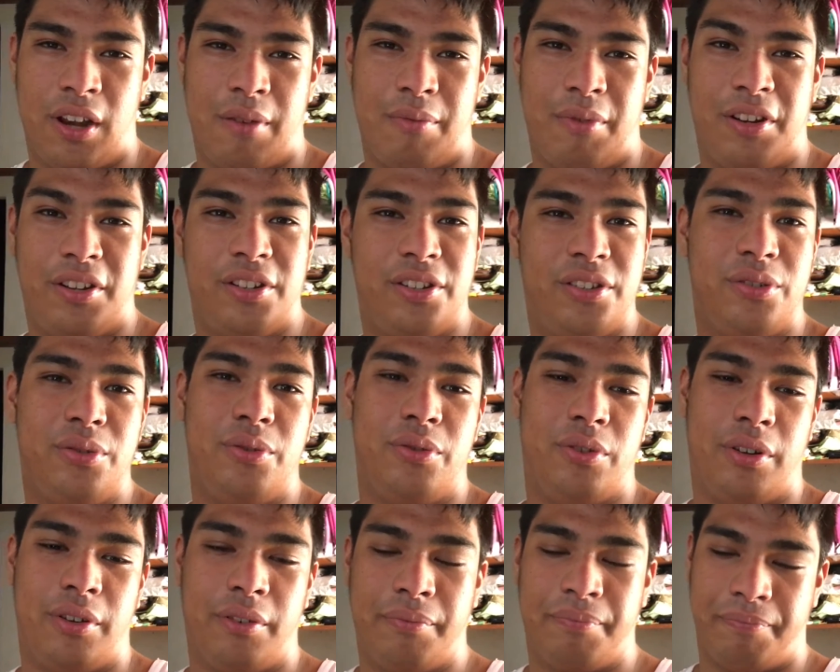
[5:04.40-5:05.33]
I mean
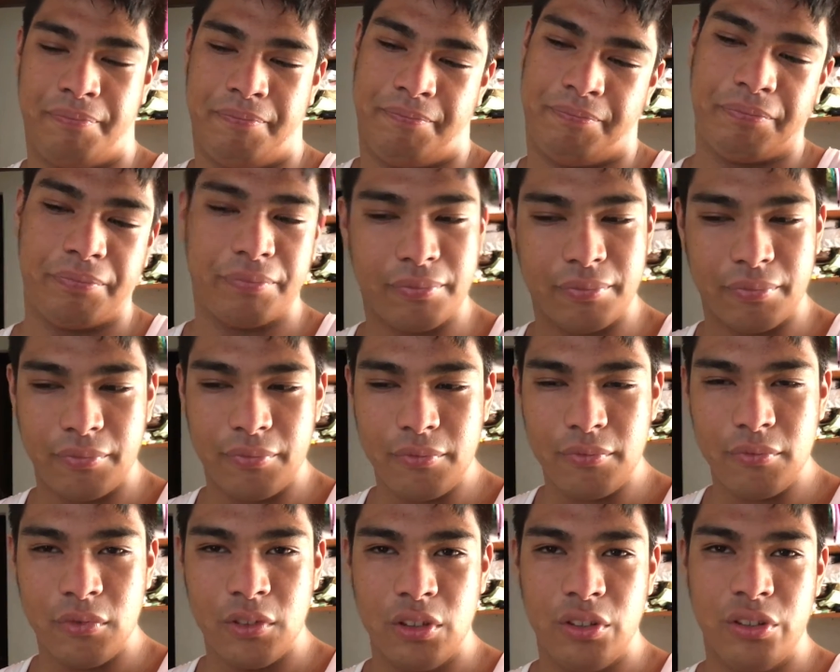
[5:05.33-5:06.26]
soon.
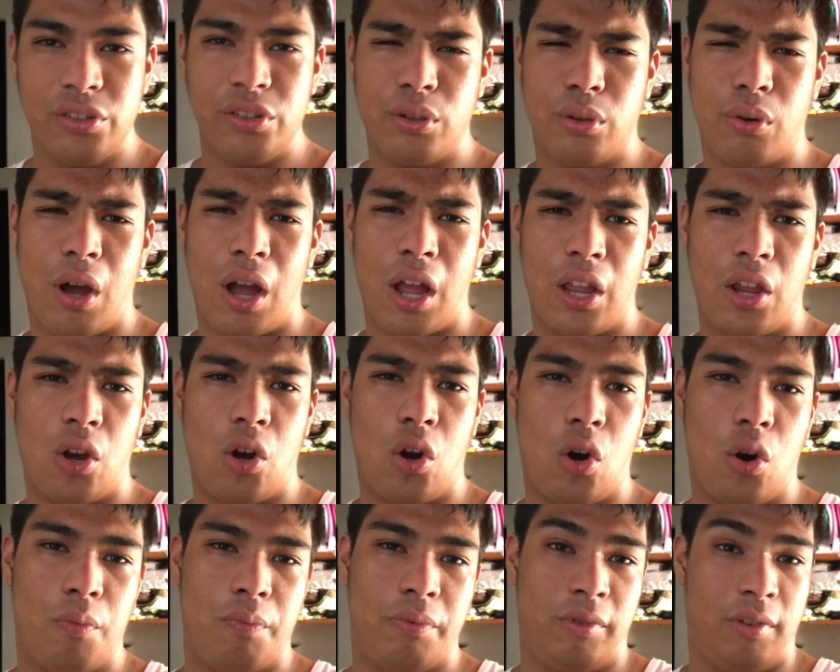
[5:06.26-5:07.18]
So I
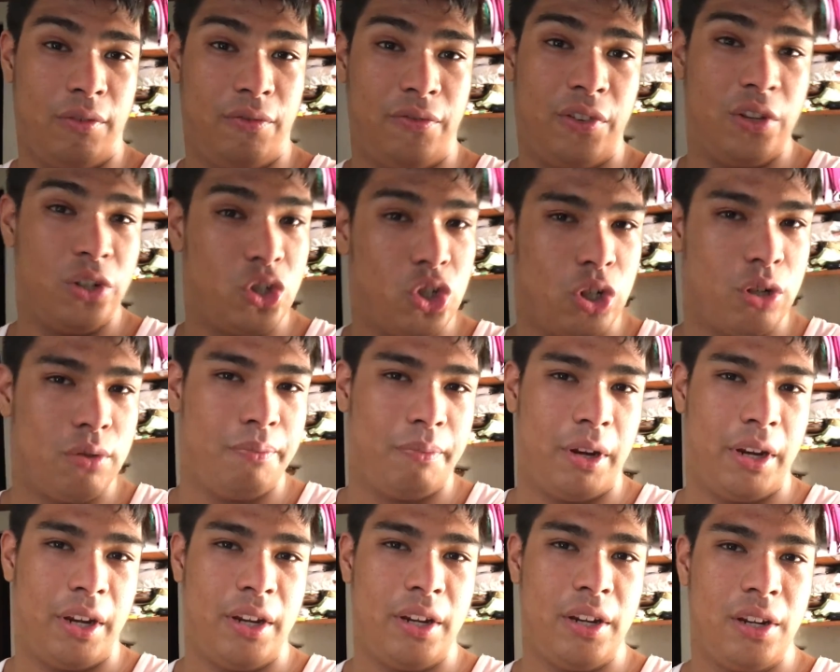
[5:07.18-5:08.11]
hope the future
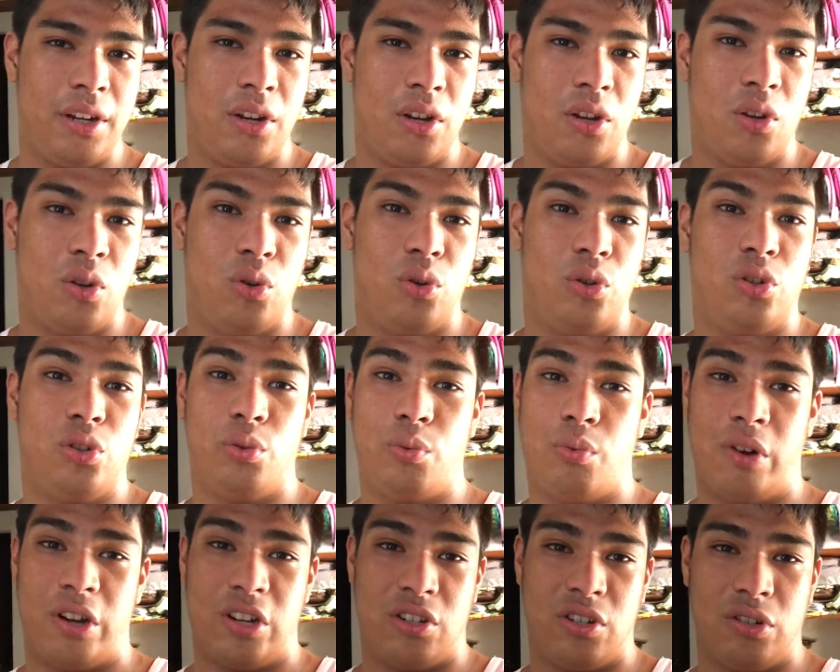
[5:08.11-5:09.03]
me who's
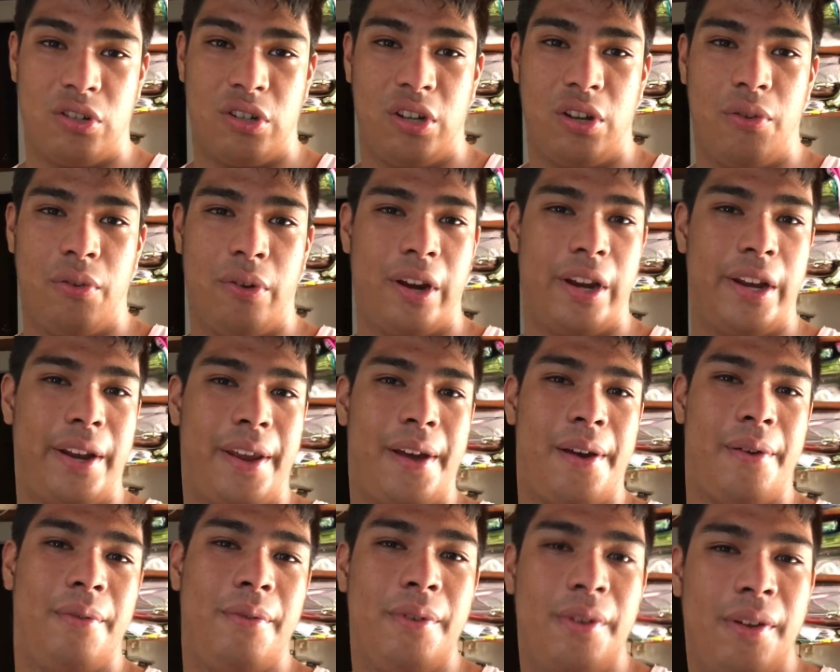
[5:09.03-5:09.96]
watching it right
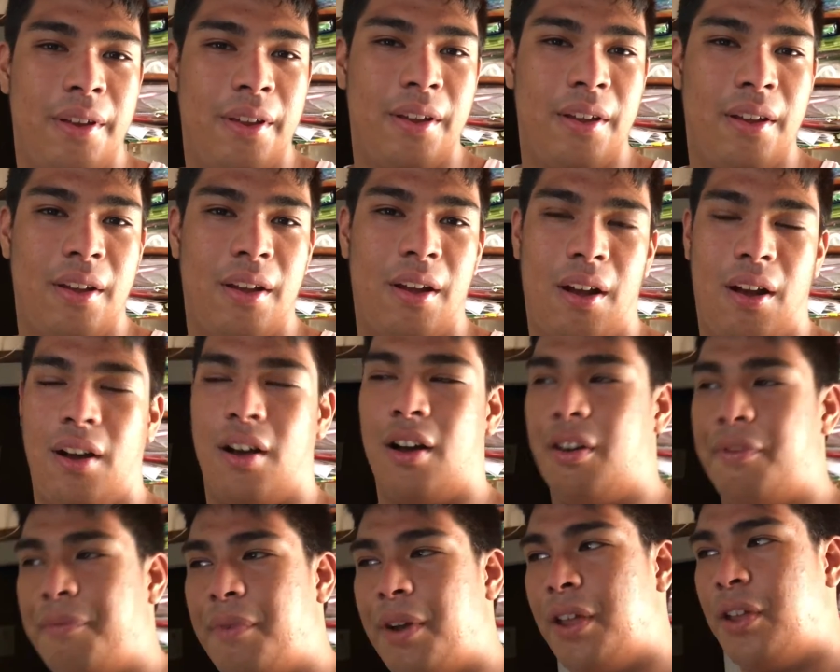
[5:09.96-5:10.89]
now,
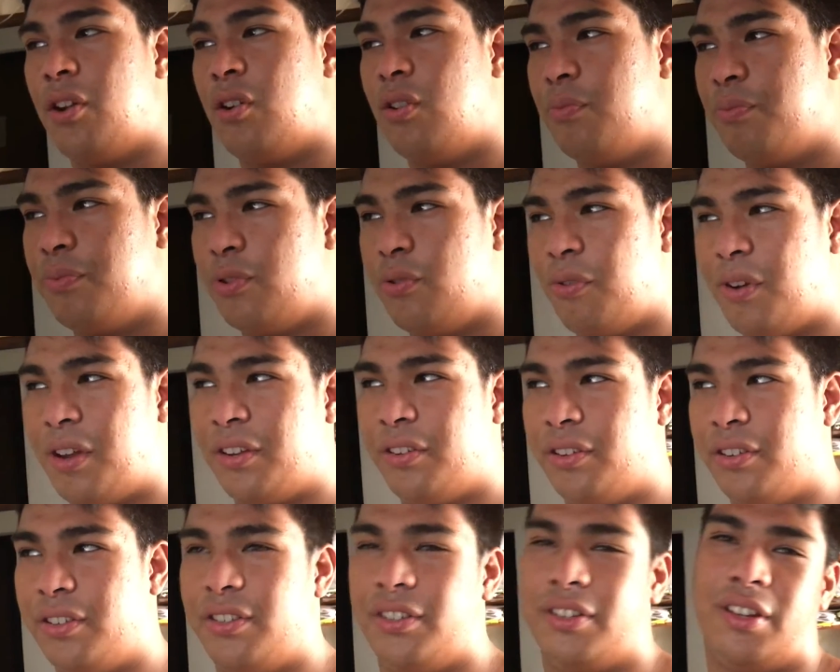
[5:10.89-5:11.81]
I hope you
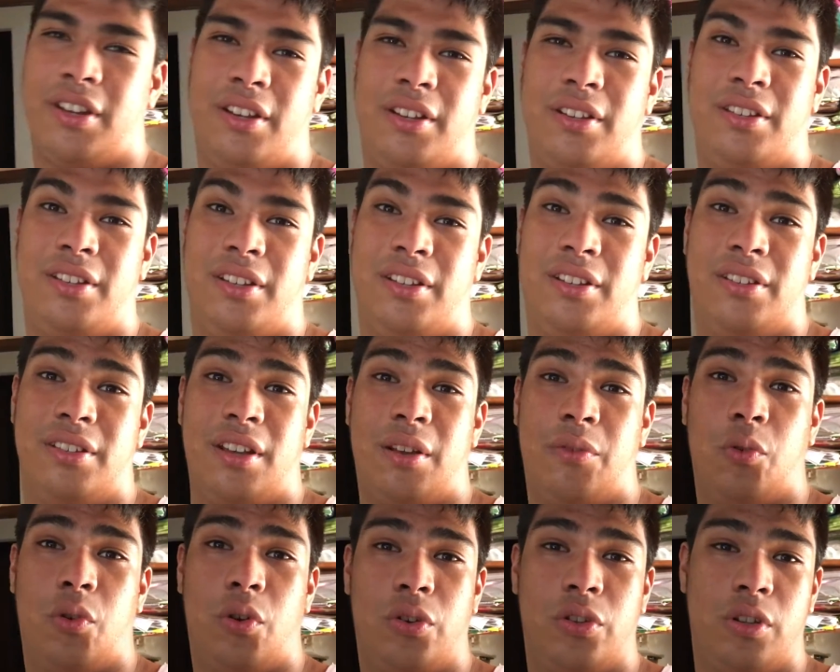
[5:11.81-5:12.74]
understand, since
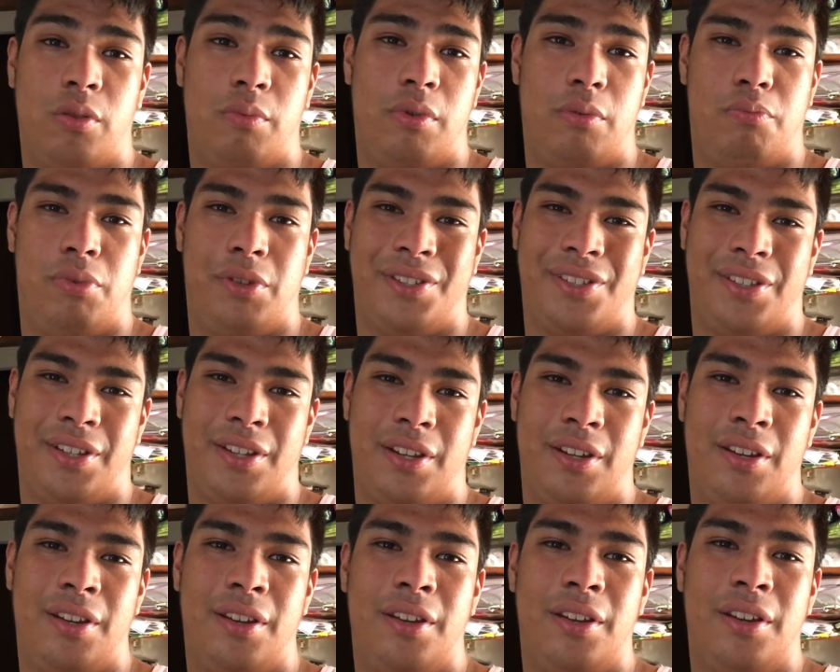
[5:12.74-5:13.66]
I'm going to be
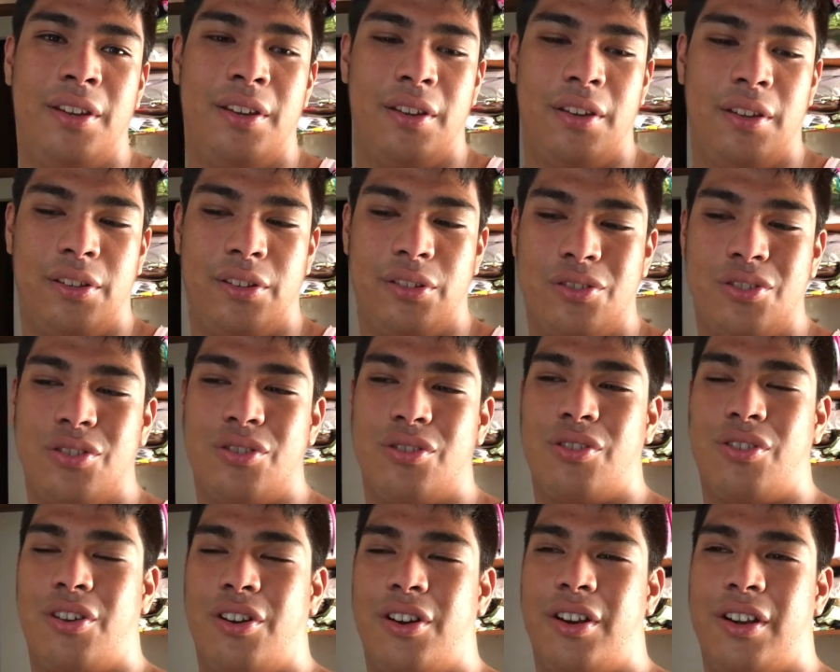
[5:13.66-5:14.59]
busy
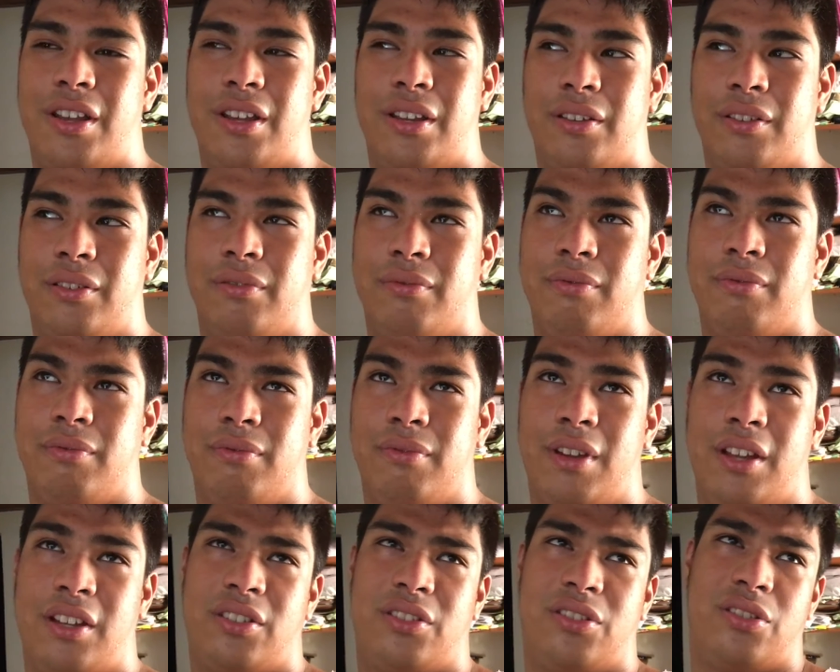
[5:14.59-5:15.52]
starting
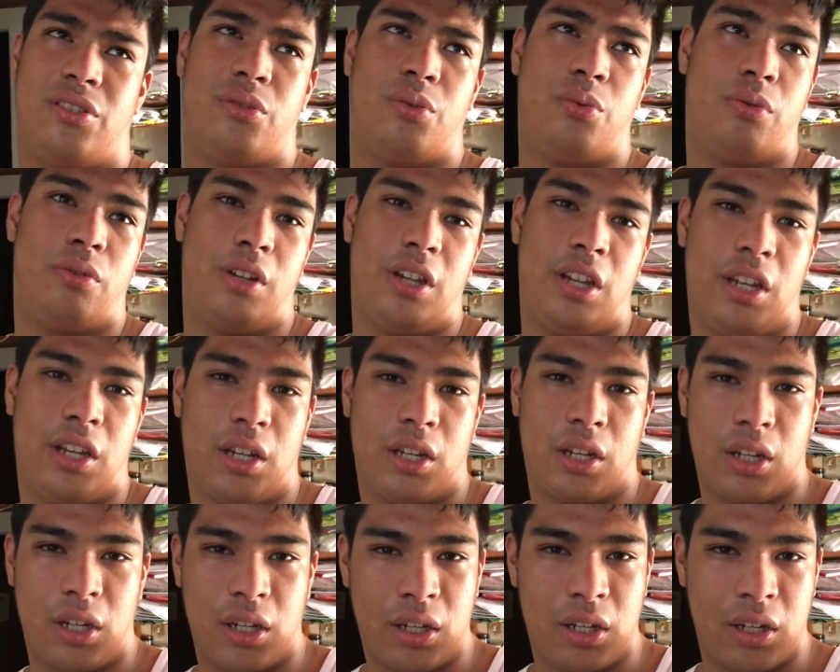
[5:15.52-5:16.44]
next
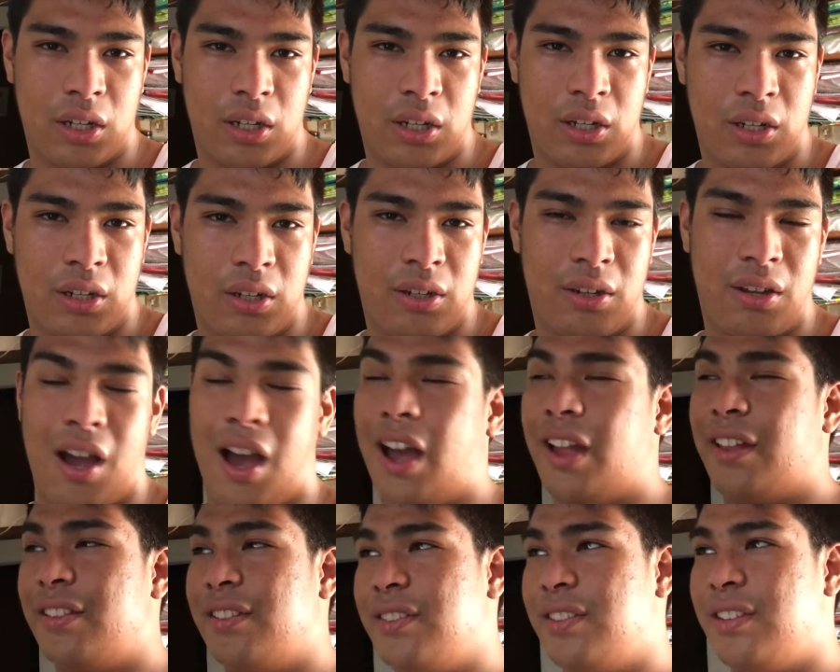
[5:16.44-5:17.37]
week
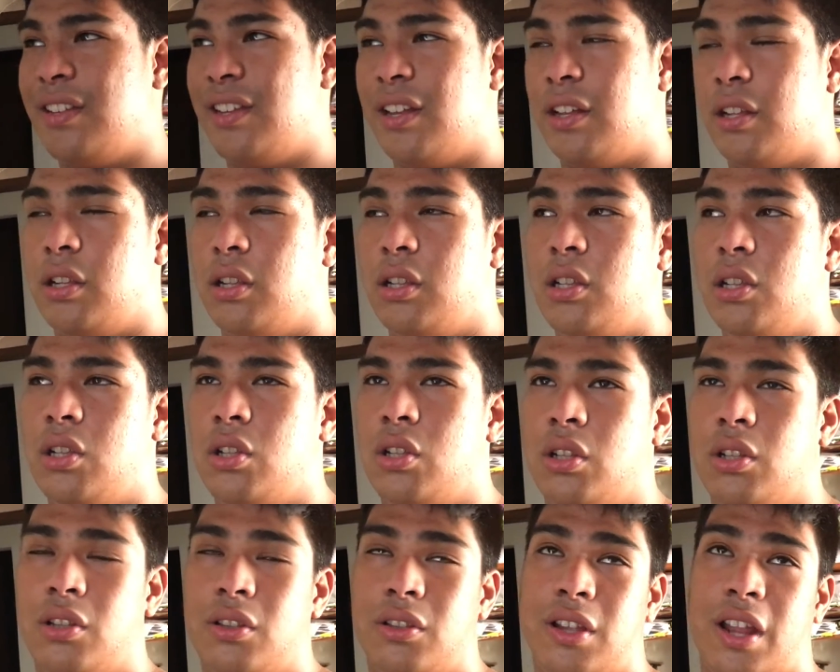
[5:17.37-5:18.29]
until
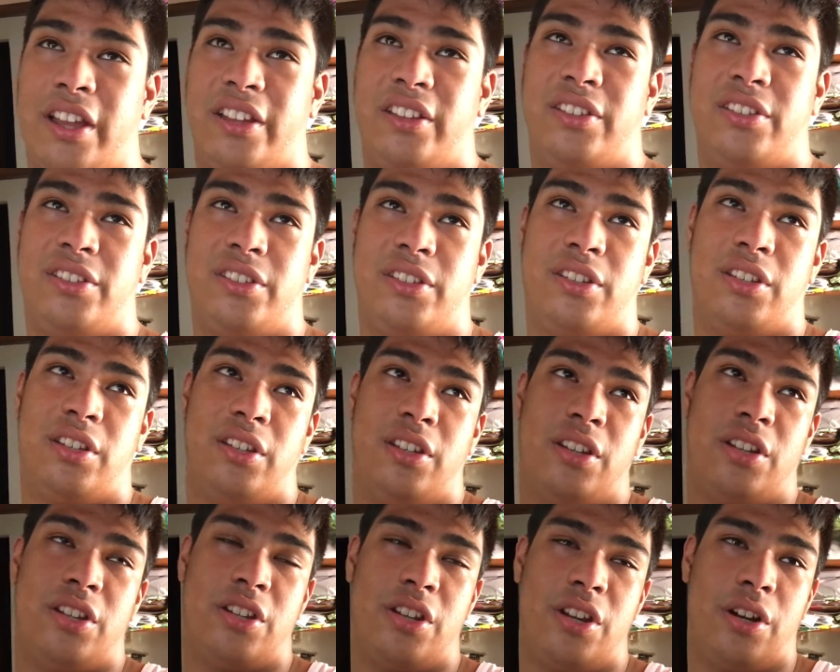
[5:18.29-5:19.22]
next
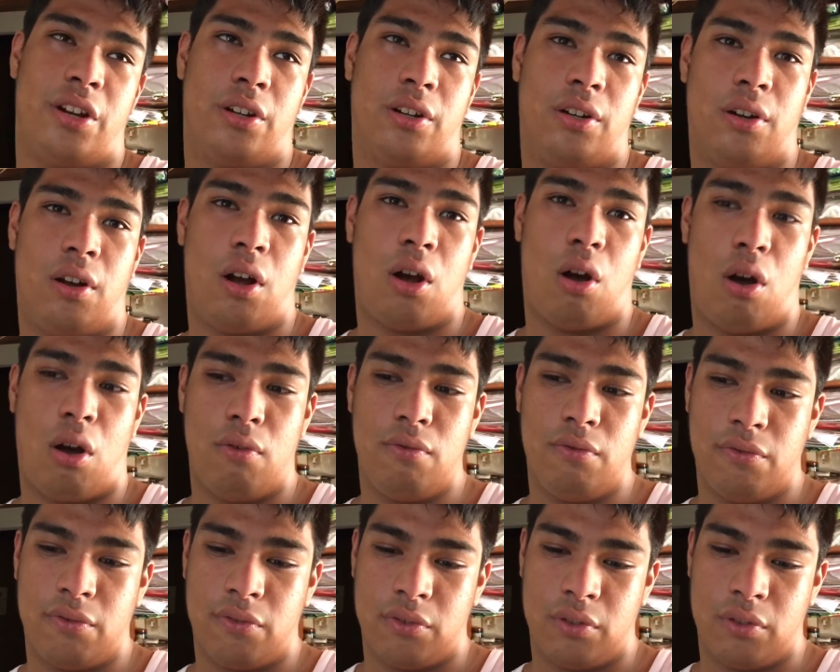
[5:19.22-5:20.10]
year of